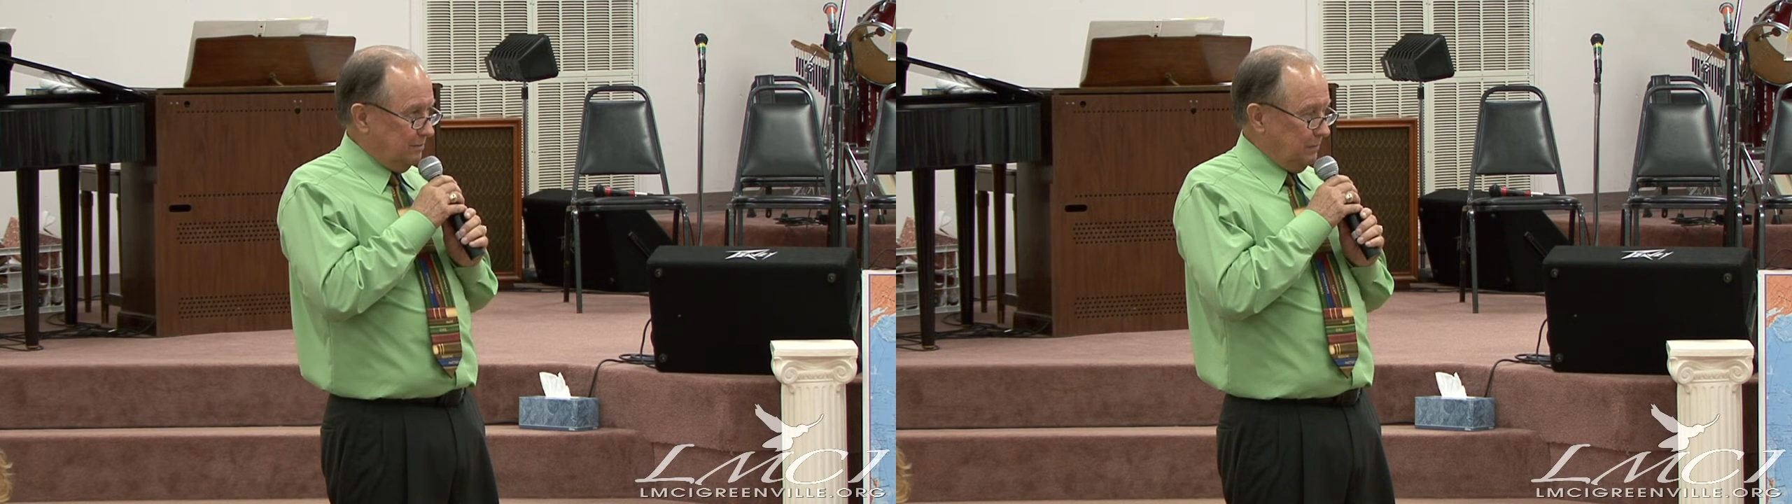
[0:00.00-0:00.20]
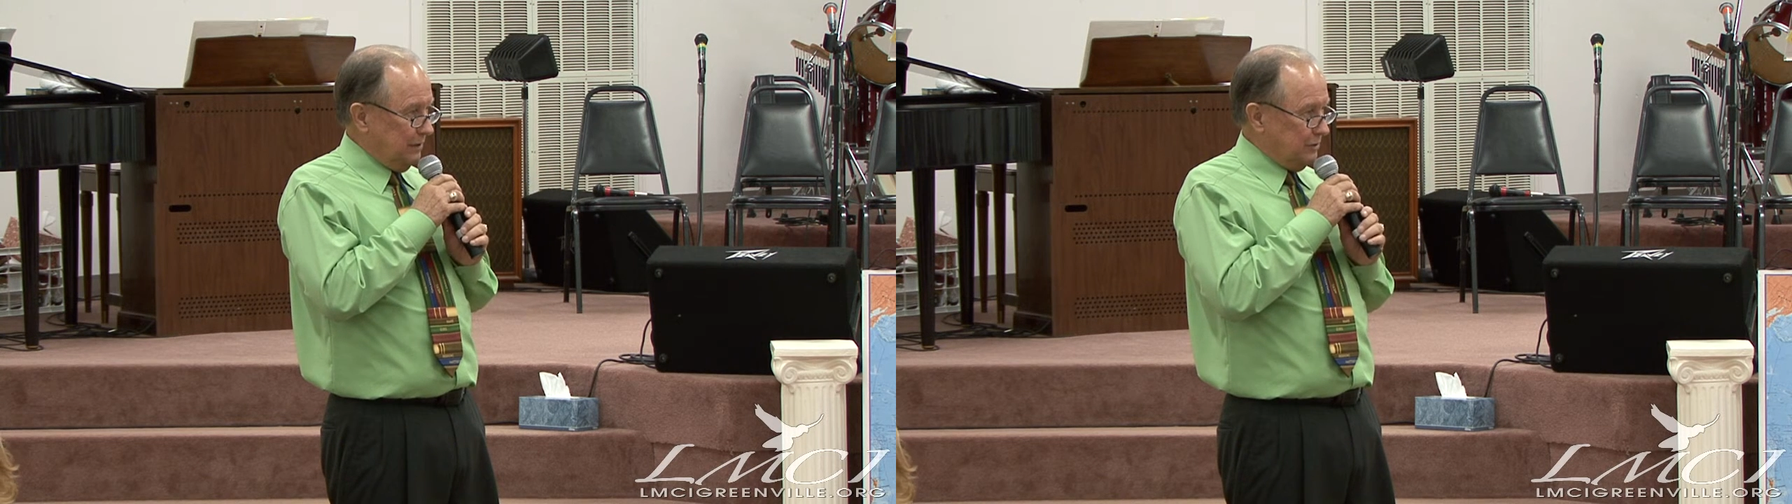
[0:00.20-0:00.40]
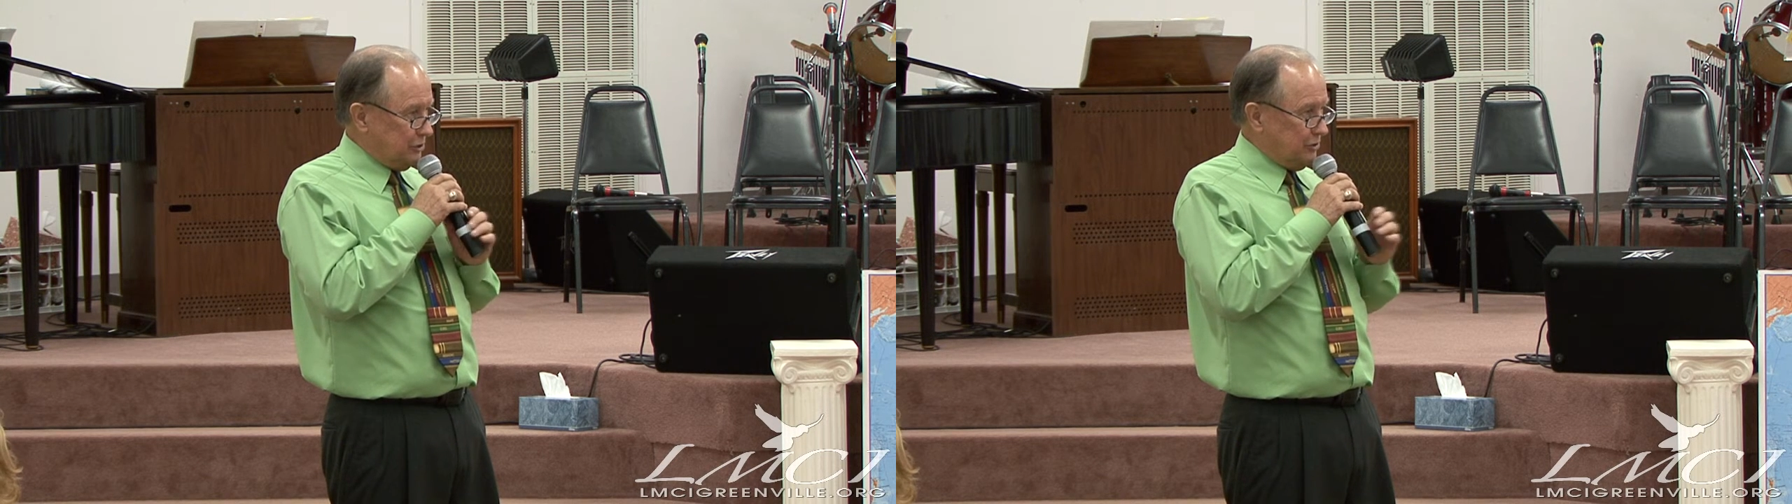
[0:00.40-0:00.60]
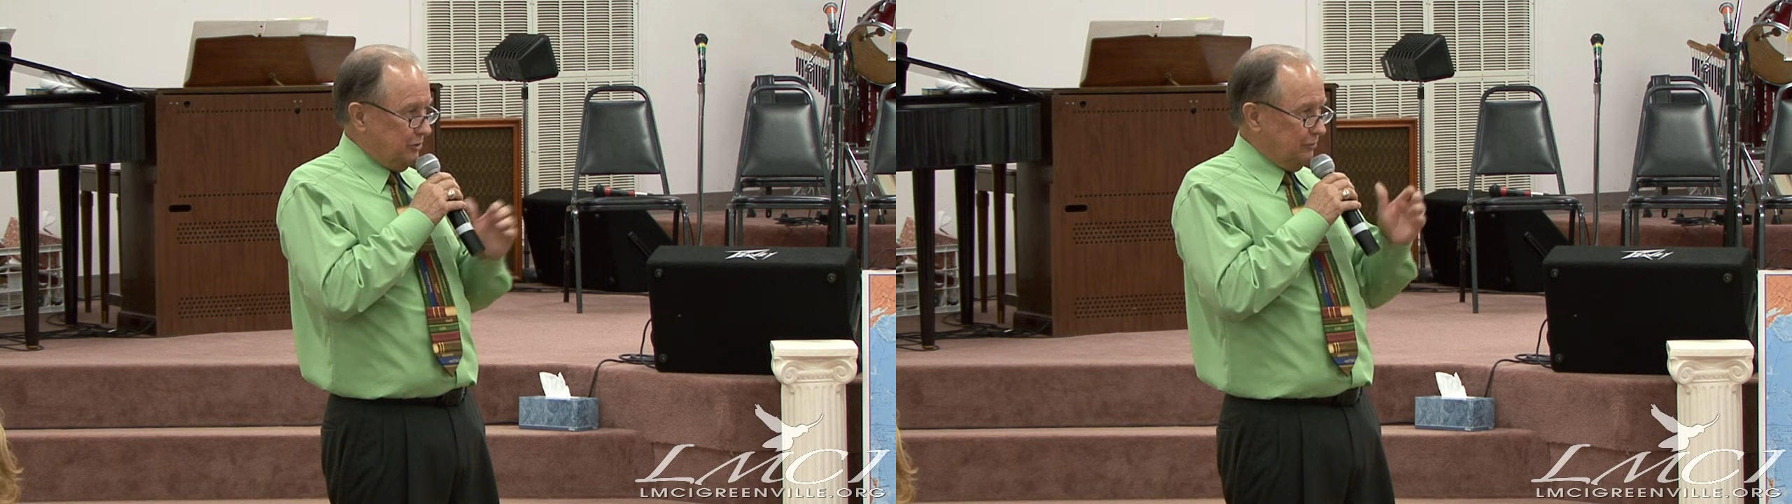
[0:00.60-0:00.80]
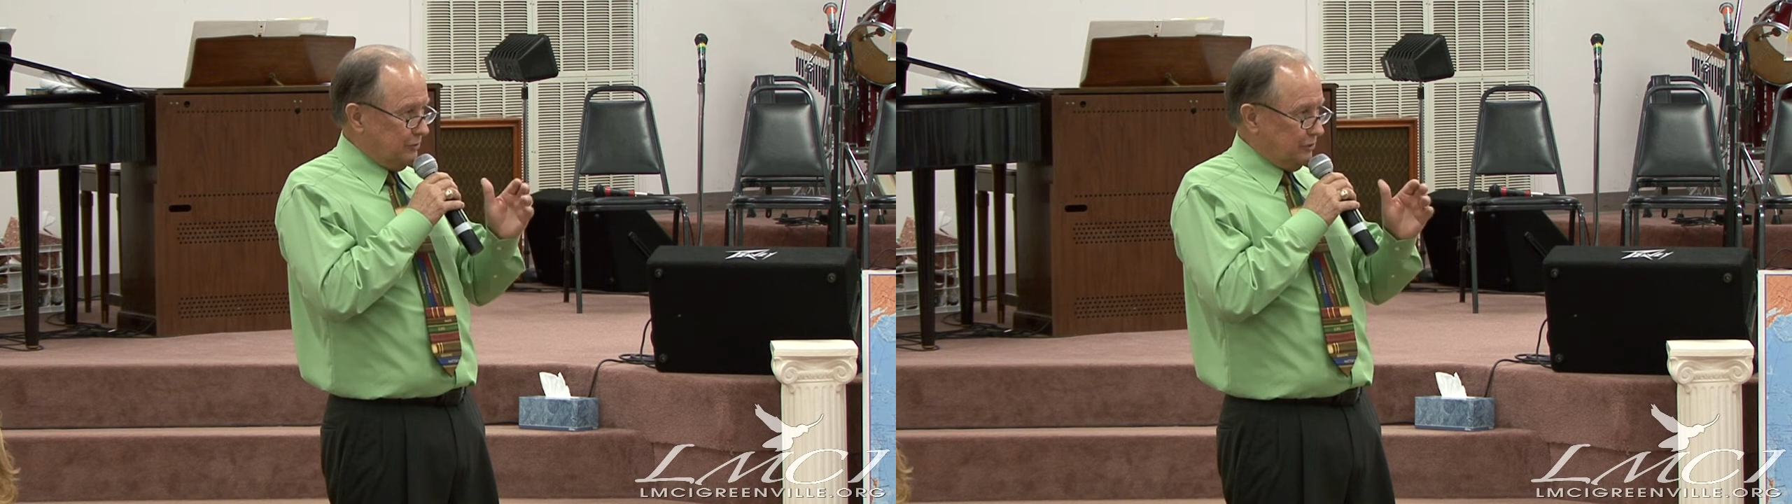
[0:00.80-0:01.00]
man, the
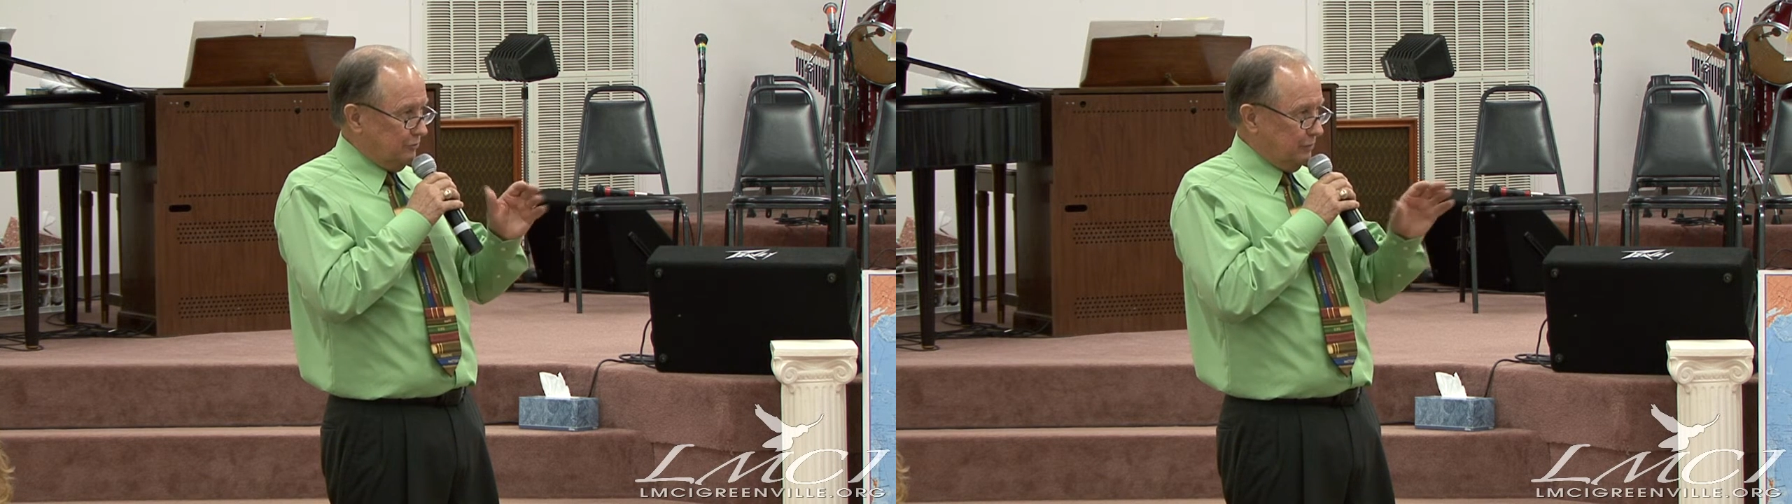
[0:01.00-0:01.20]
servants over